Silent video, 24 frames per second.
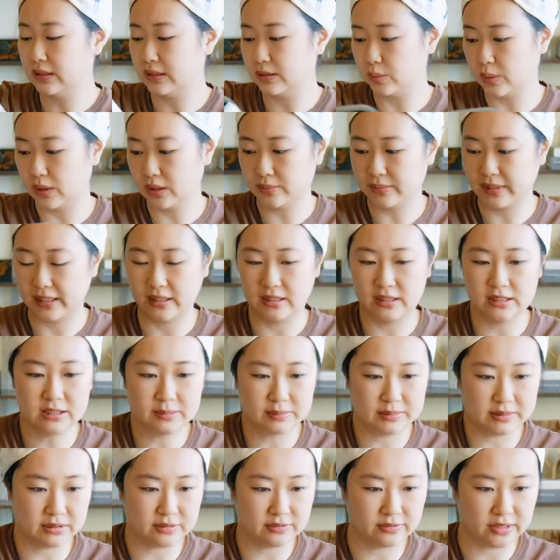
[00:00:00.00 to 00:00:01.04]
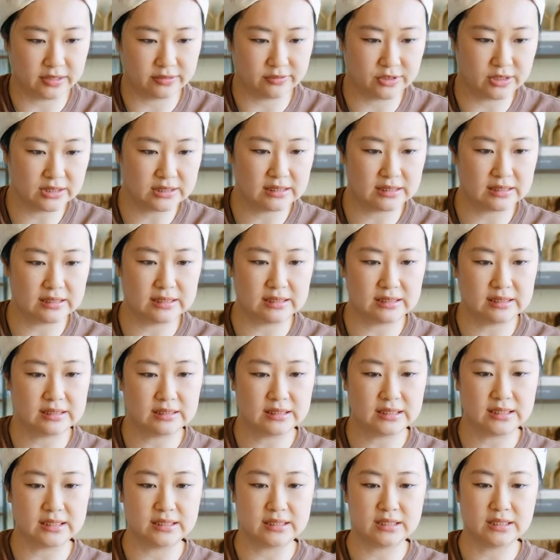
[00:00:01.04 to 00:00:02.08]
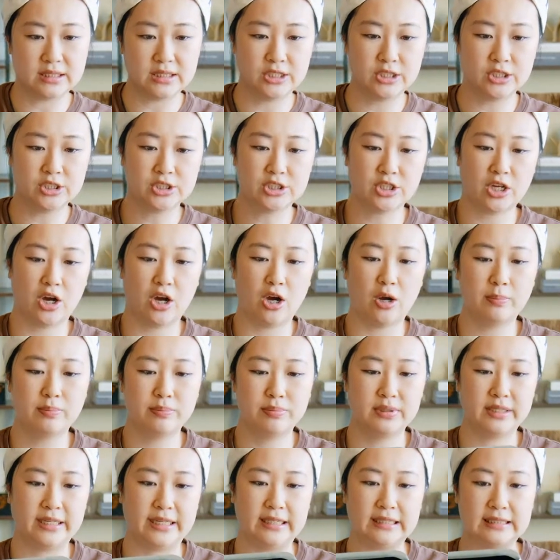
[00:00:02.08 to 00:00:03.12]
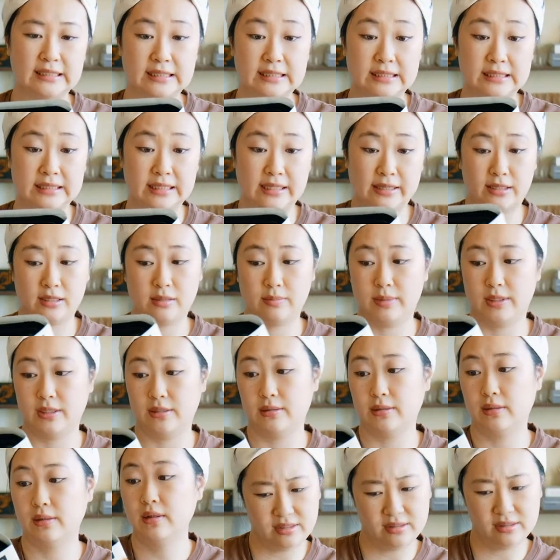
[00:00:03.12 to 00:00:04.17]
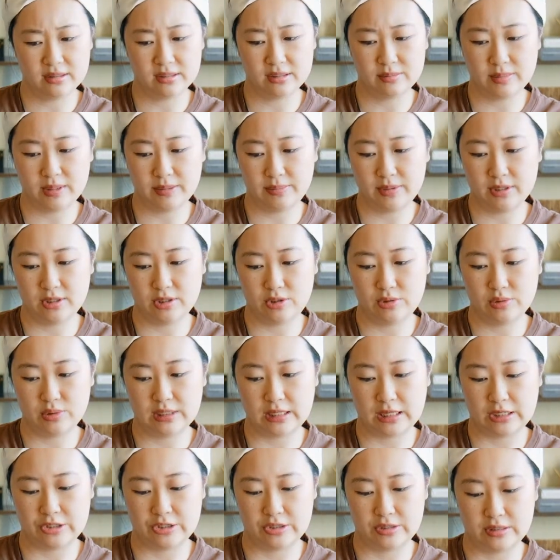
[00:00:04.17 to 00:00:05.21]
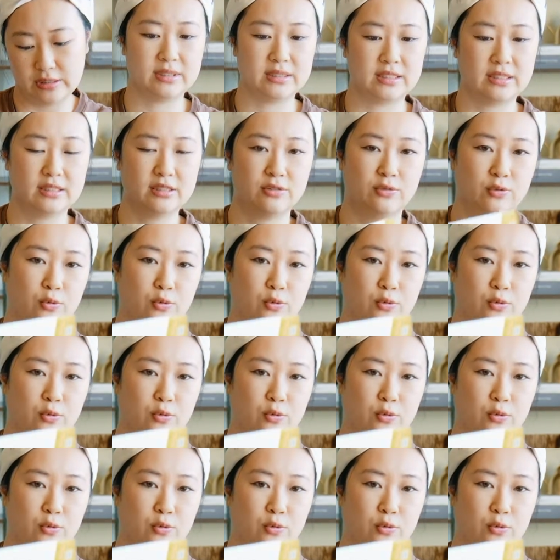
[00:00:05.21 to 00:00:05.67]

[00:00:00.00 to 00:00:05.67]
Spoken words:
is one of my husband's favorites. This is the Seer top blade steak meal. I think this might be a new section, but it says